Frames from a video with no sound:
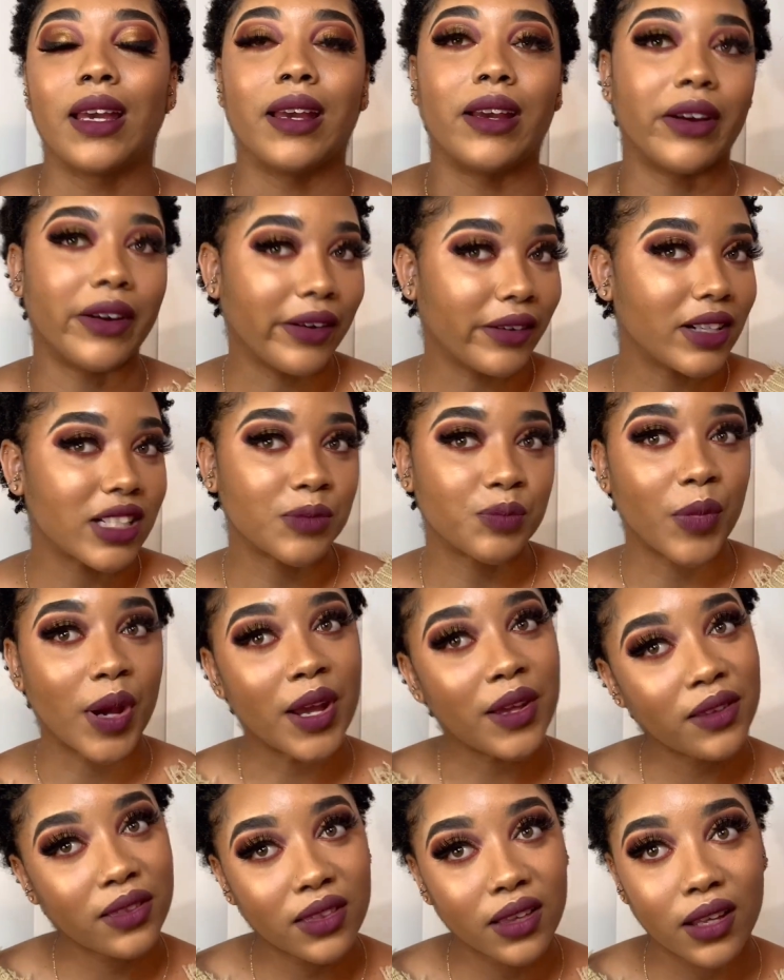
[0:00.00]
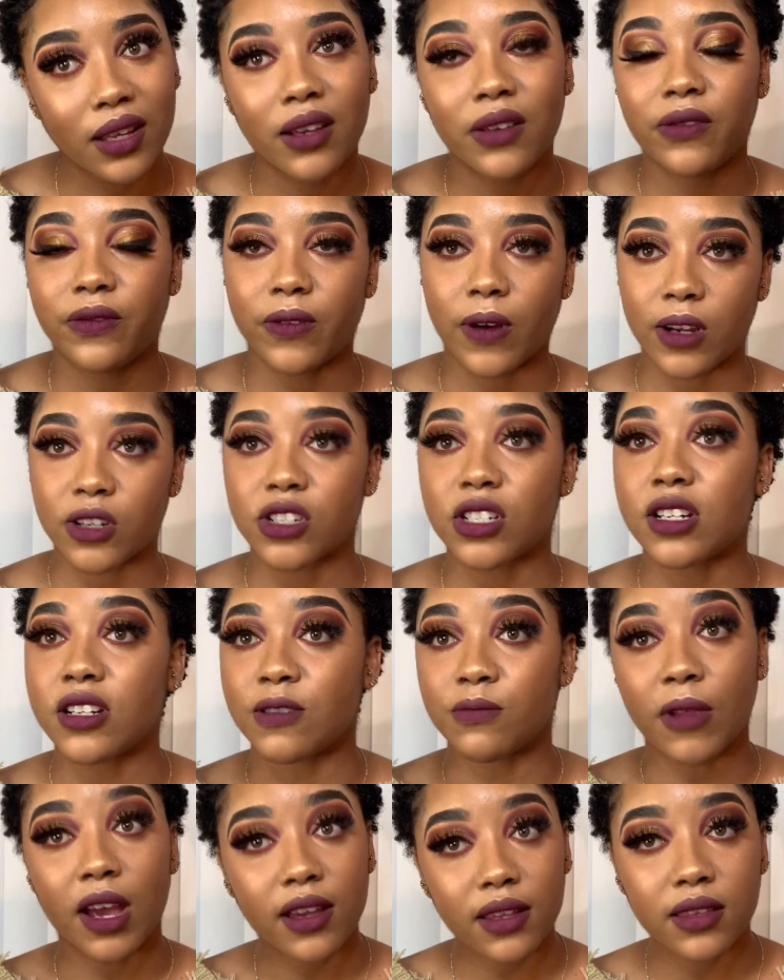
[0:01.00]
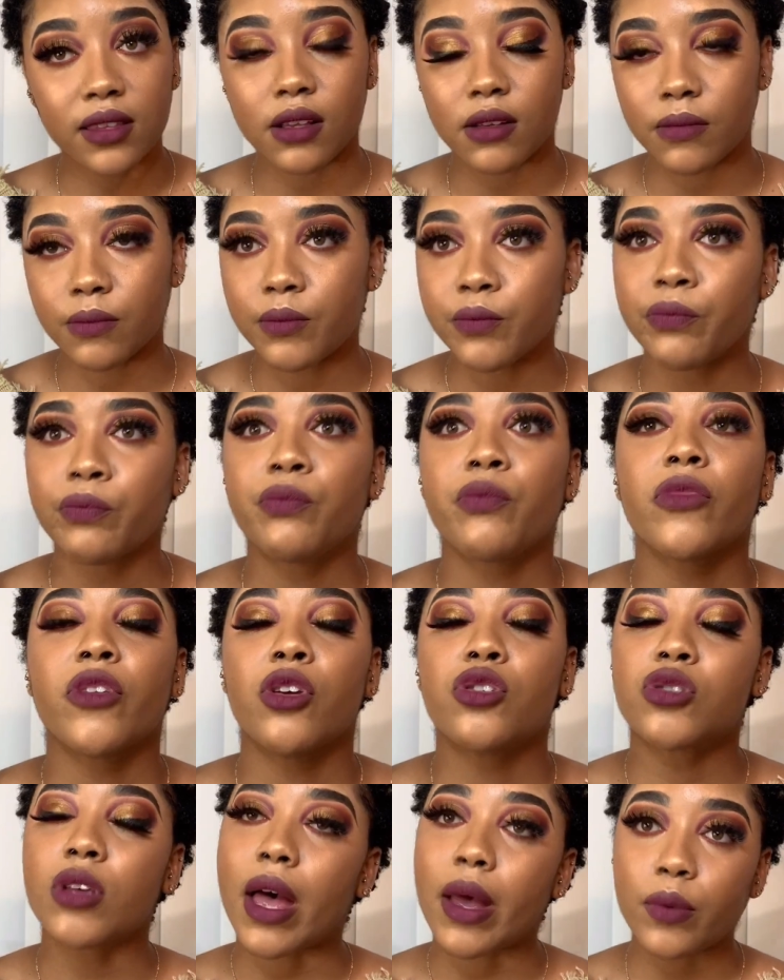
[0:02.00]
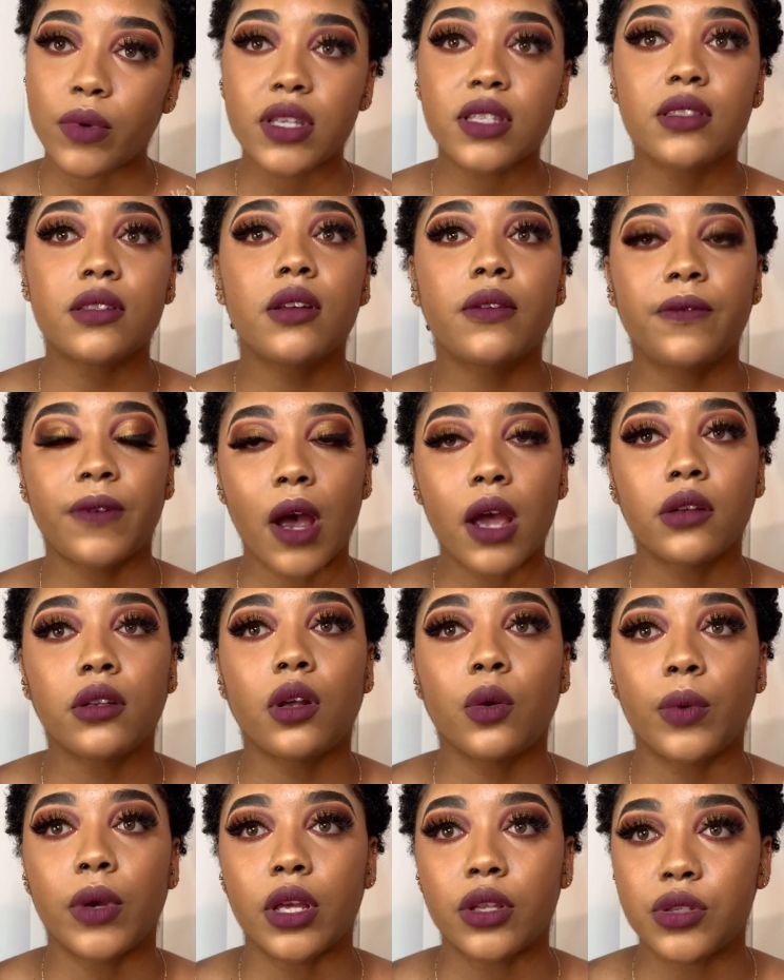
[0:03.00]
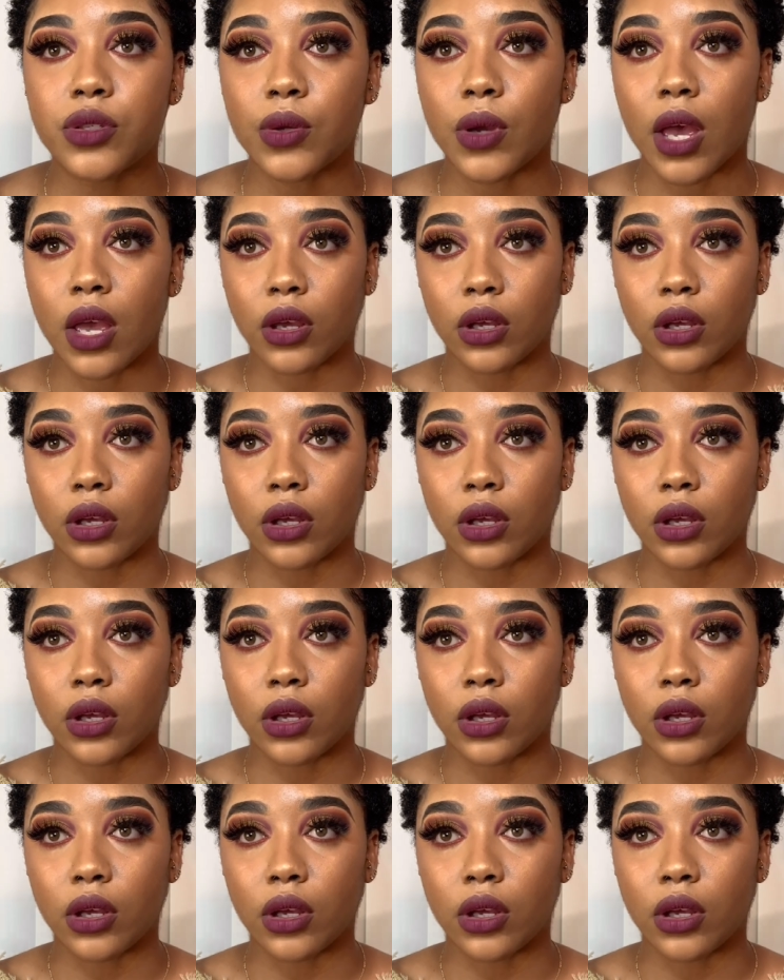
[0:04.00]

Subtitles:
hair is my thing, fashion is my thing, so I will still find a way to